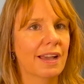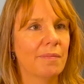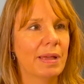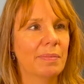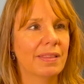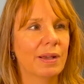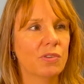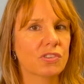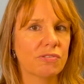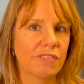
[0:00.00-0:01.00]
and maybe they
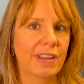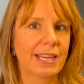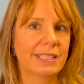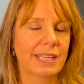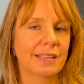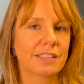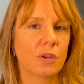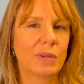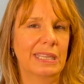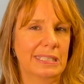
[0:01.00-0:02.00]
were just reflecting,
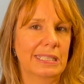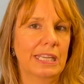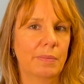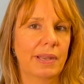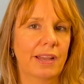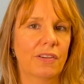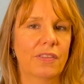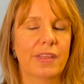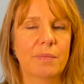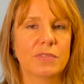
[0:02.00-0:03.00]
so we needed to keep an eye
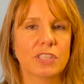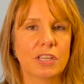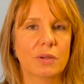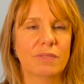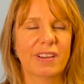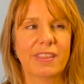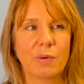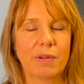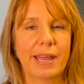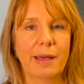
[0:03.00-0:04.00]
on them too. But they
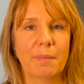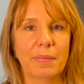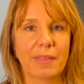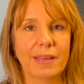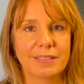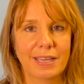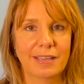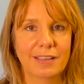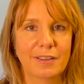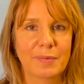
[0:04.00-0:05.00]
were an amber that day.